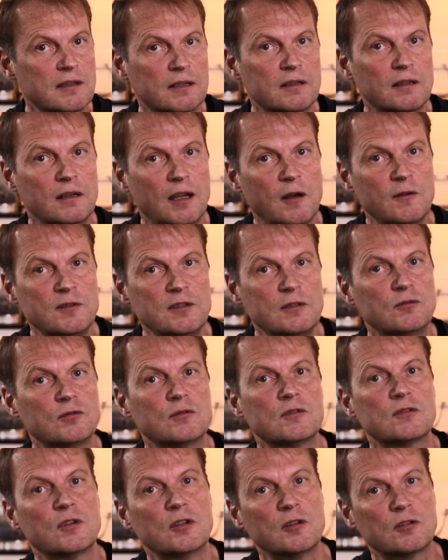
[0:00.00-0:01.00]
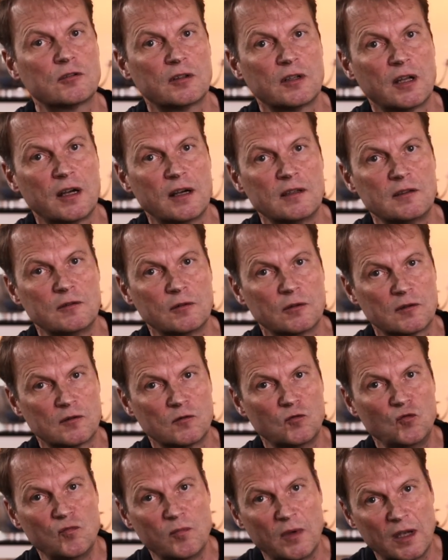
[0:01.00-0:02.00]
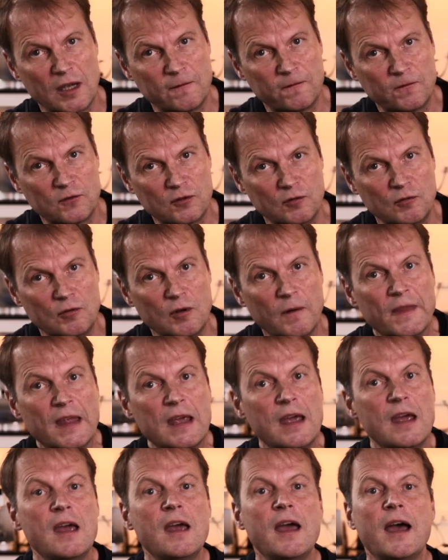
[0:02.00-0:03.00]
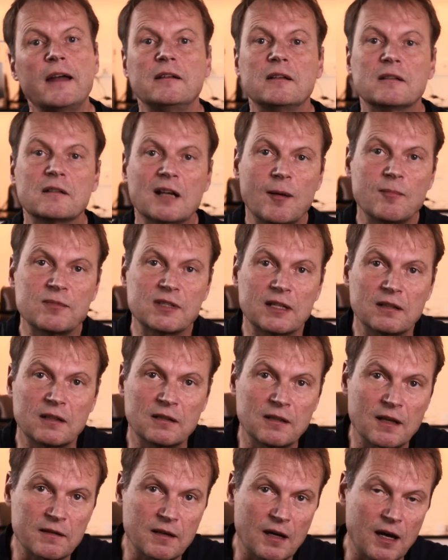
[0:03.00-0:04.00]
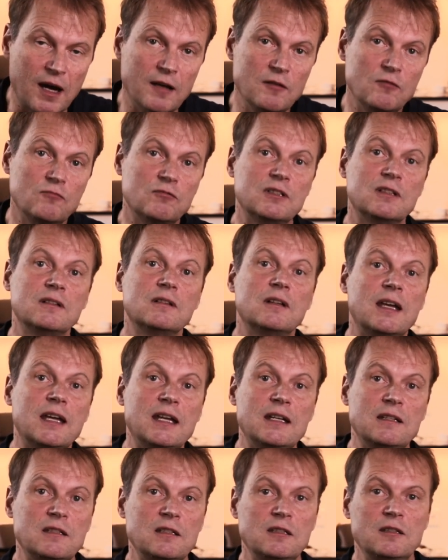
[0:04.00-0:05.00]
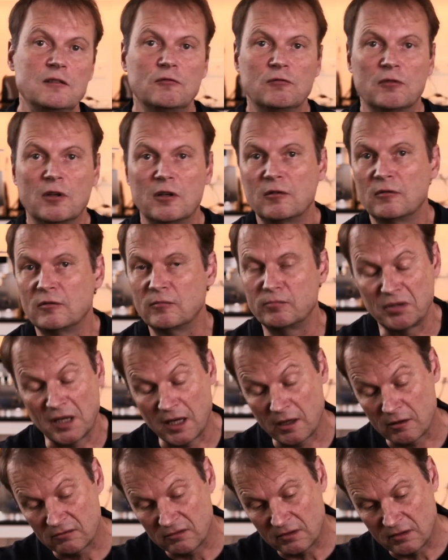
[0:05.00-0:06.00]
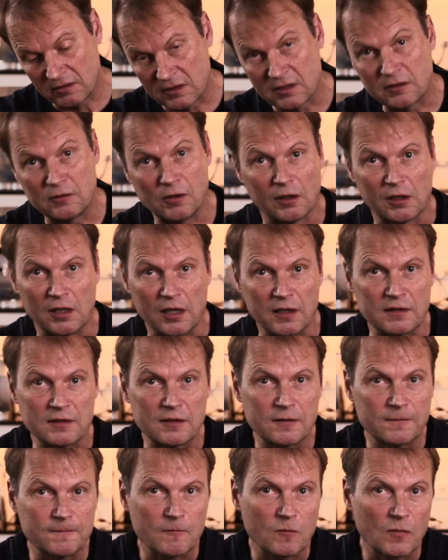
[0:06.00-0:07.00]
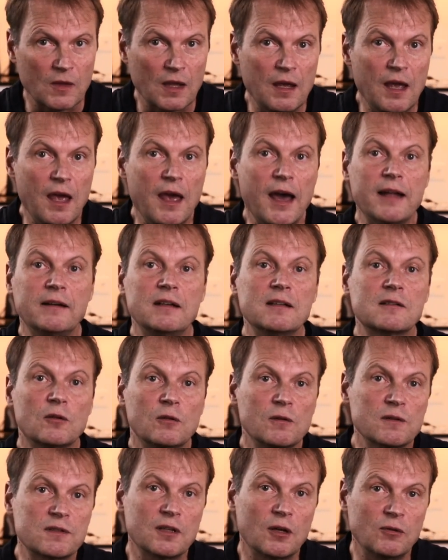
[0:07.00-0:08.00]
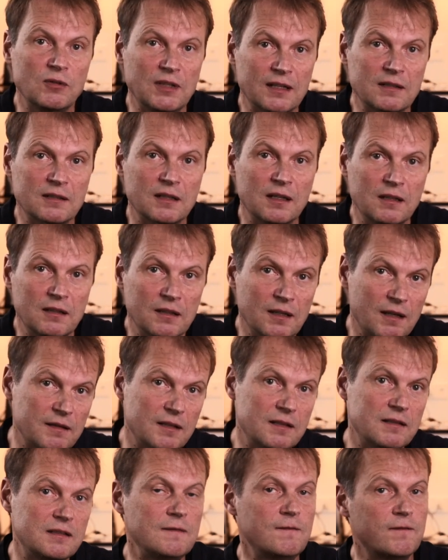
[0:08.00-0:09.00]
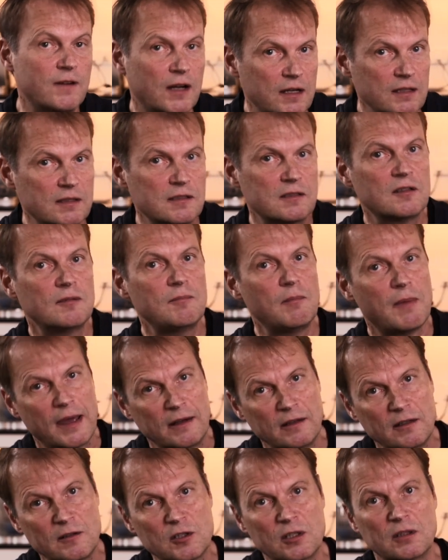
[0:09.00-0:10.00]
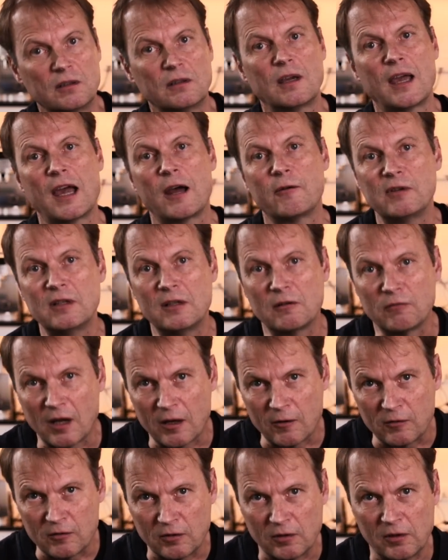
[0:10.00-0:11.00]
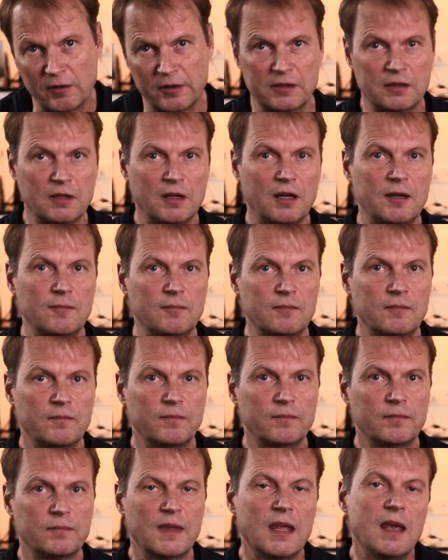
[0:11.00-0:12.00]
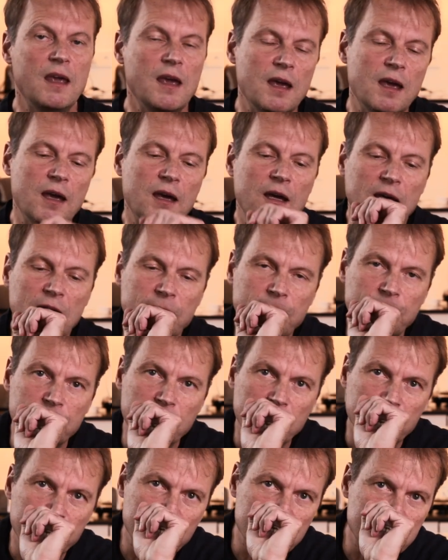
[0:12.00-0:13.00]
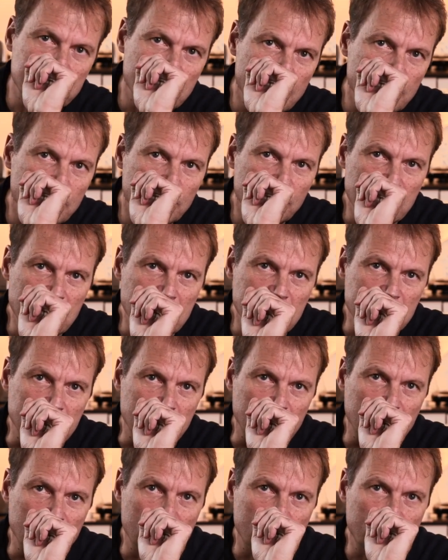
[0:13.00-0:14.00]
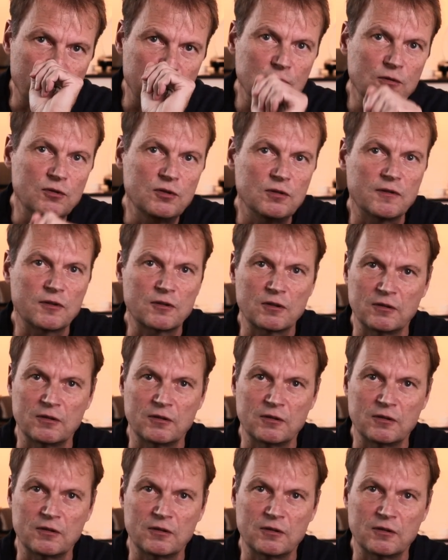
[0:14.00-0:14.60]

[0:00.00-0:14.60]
that allows you to synchronize your Zoom F2, and it comes at another €180, pounds, dollars, and is also yet another device to manage and carry around all the time. If for some reason the Bluetooth